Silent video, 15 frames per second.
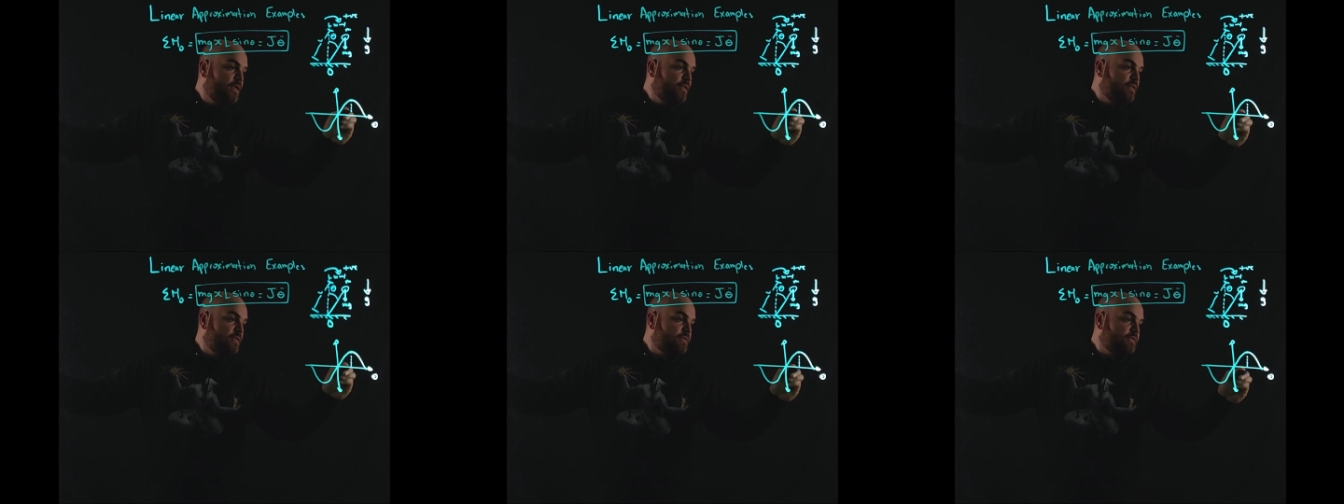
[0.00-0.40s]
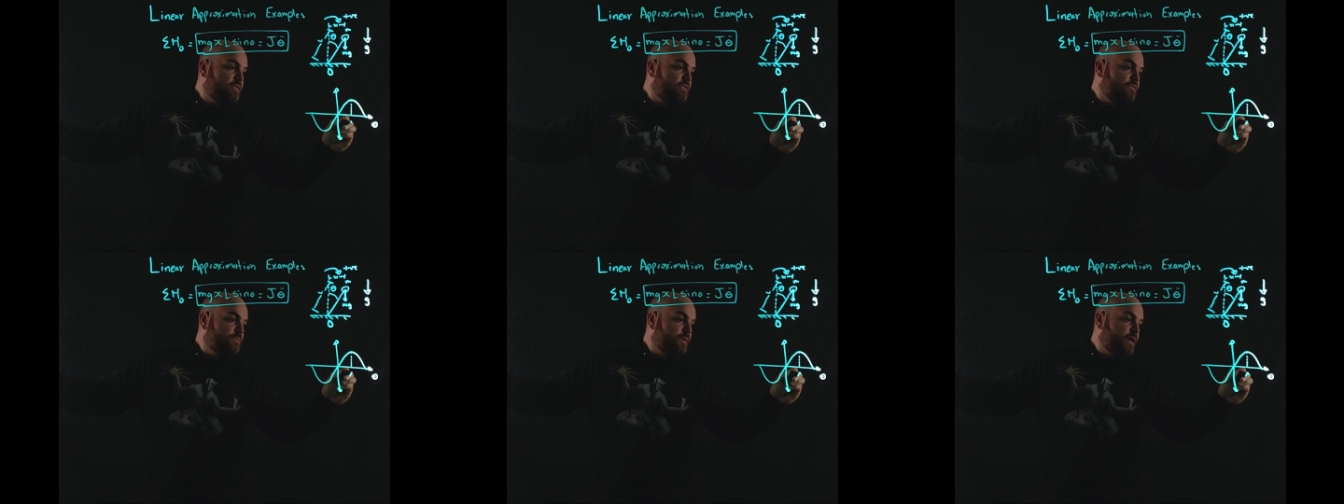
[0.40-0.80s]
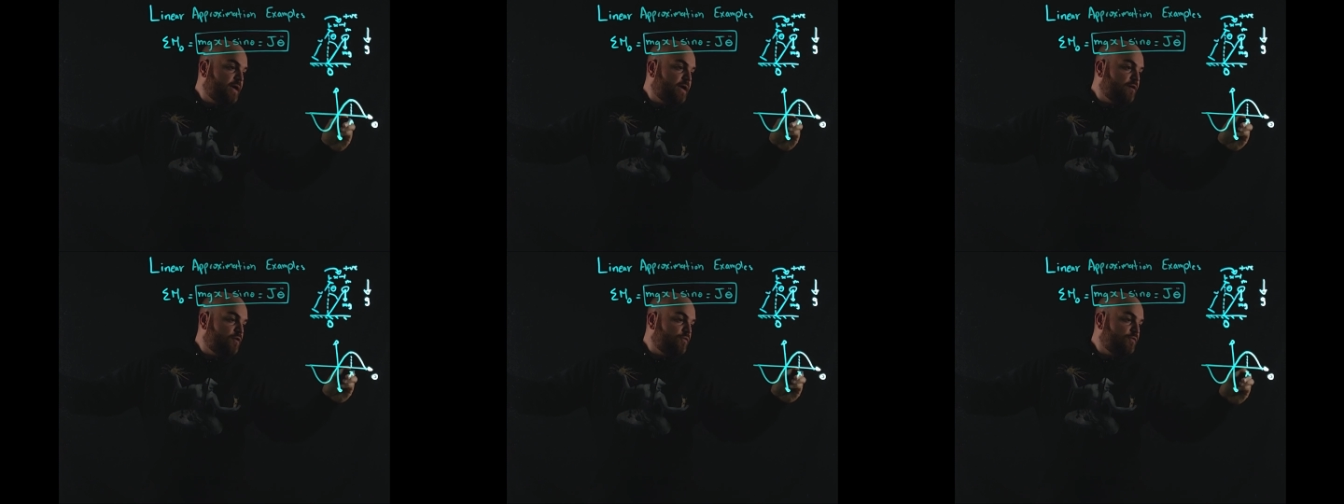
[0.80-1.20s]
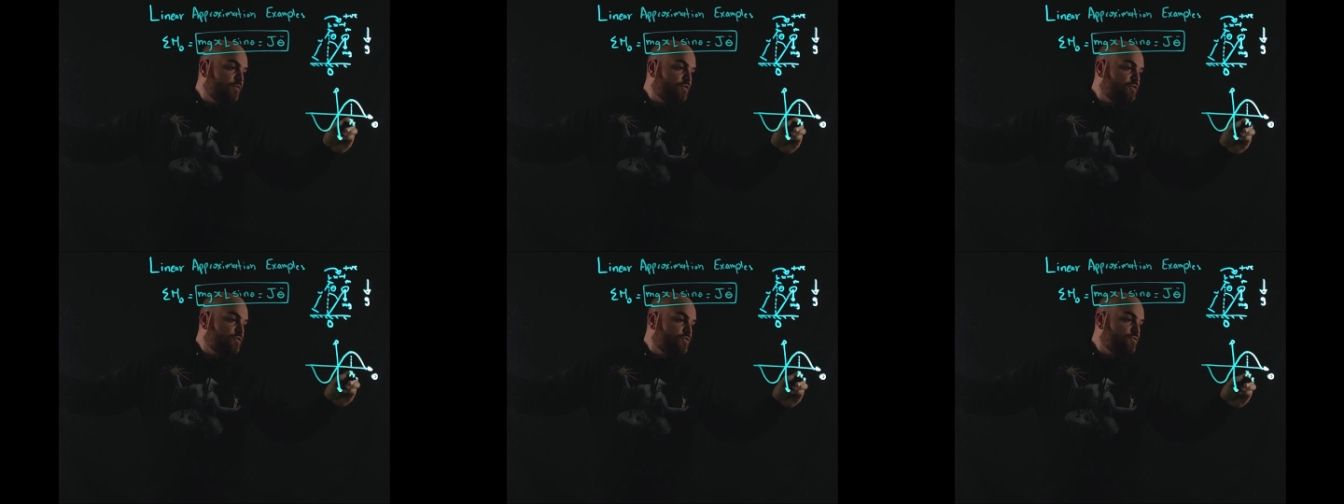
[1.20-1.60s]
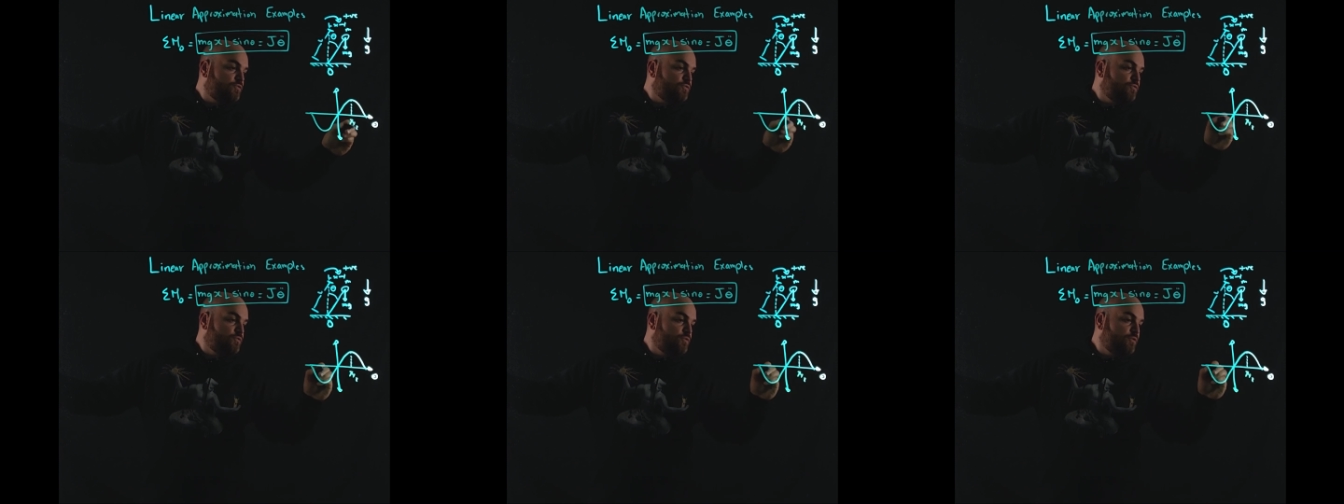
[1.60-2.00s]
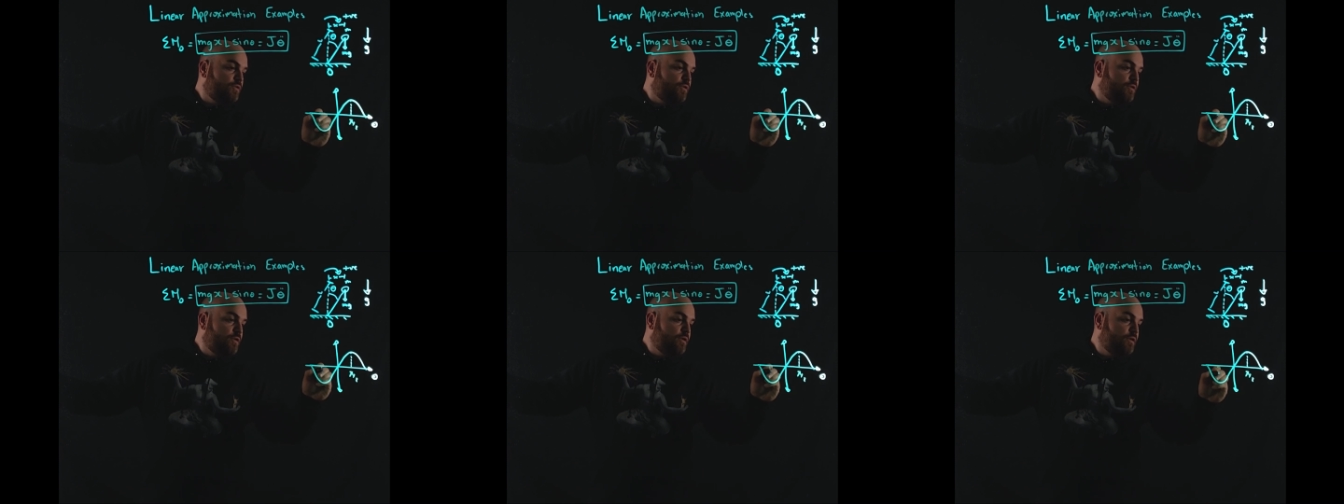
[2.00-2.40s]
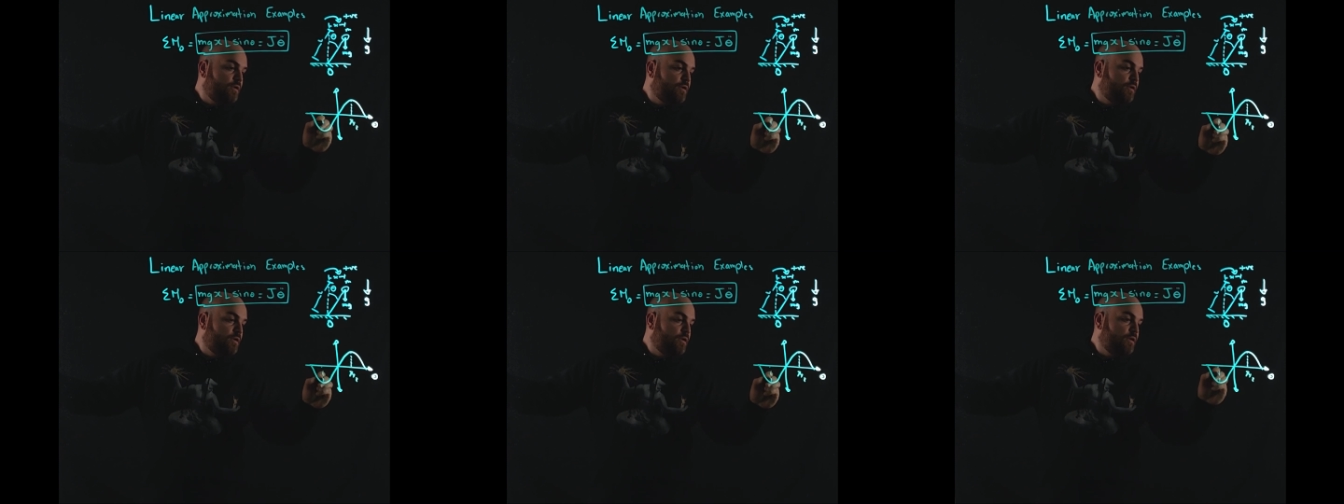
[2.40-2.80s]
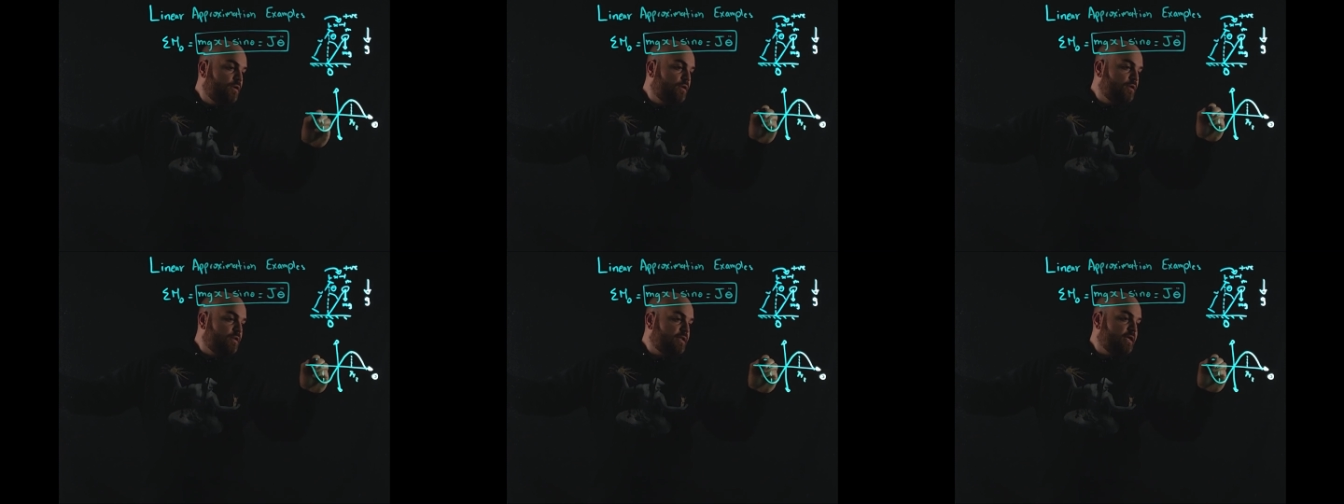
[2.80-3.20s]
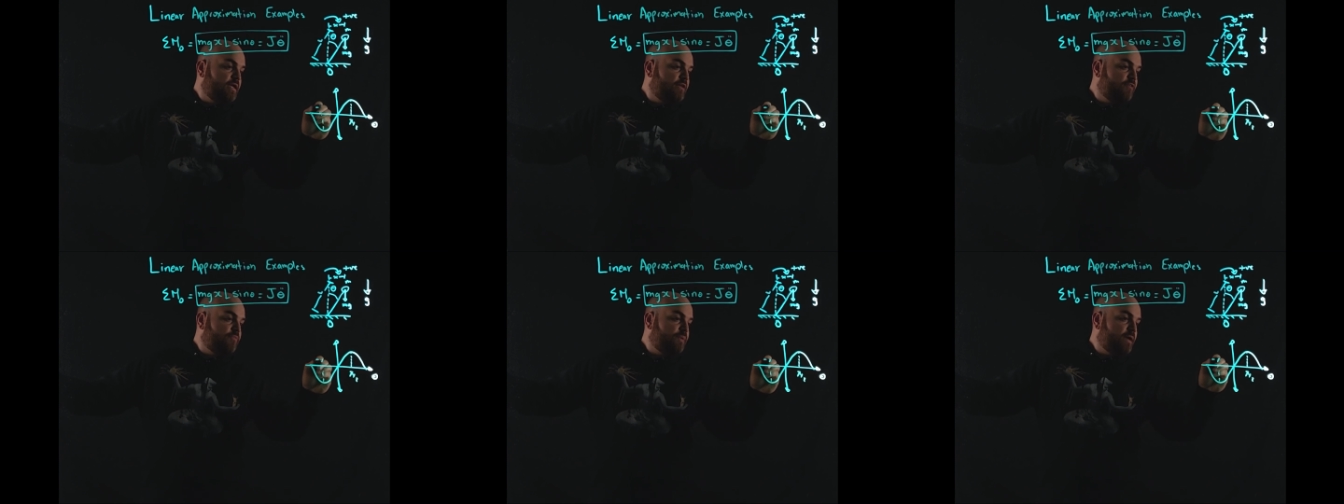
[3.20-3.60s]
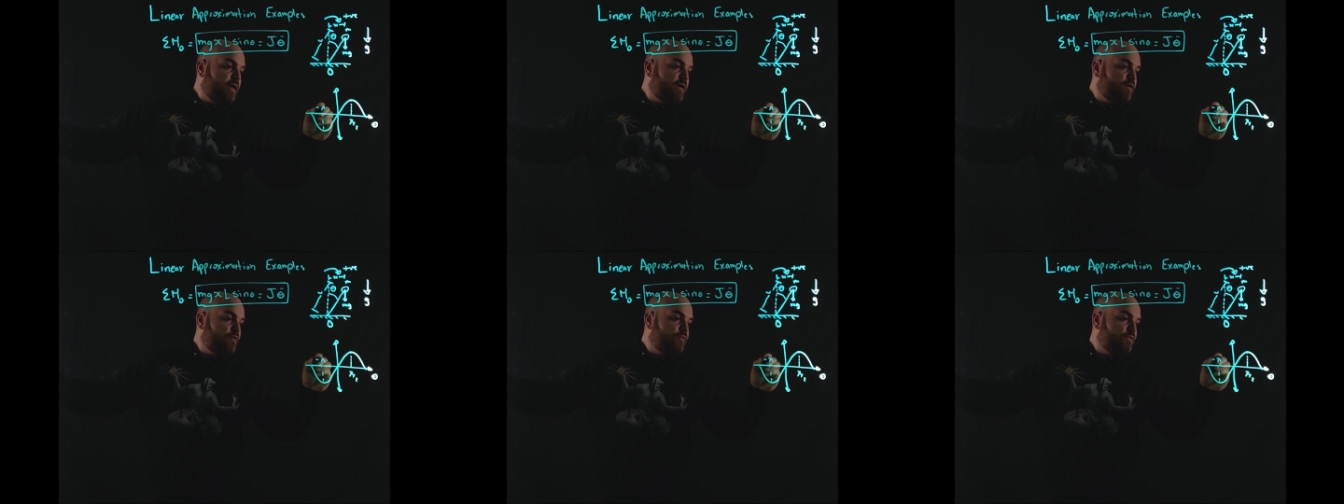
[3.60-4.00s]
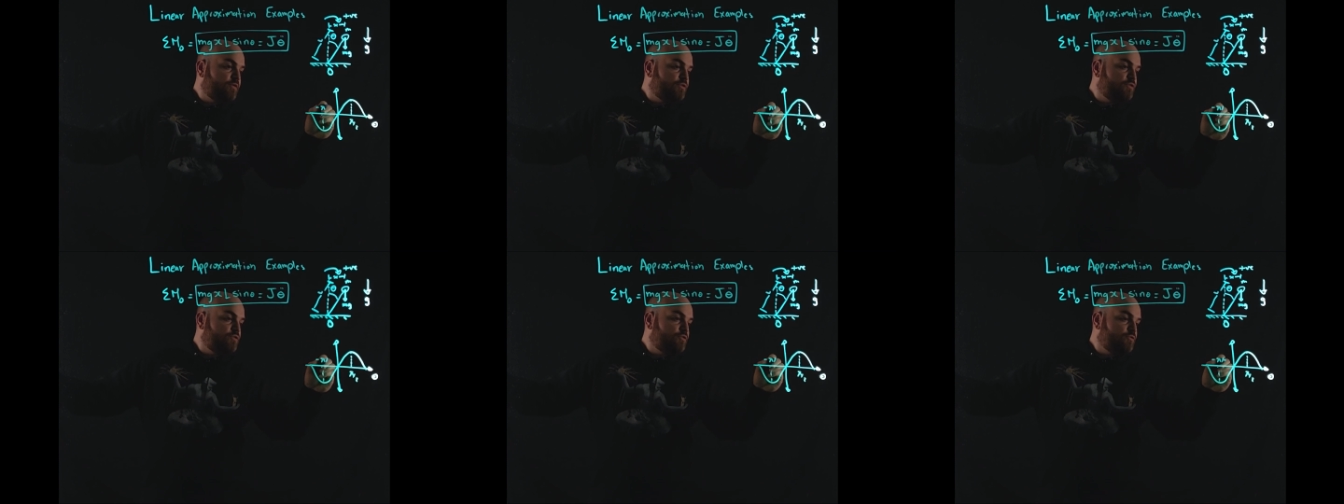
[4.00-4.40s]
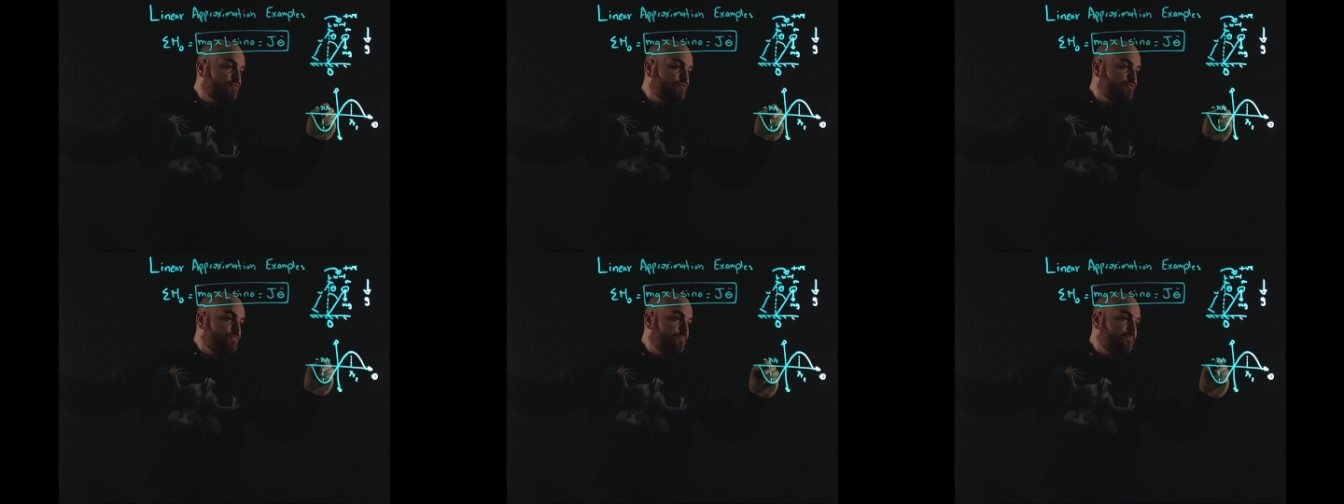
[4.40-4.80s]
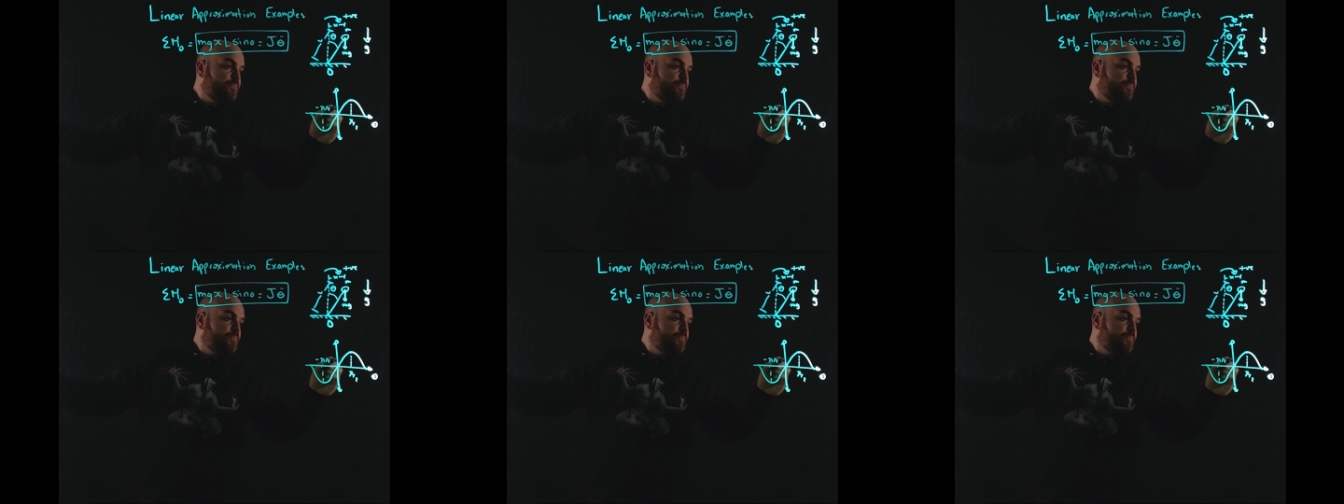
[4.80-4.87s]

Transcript: This is pi over 2, negative pi over 2,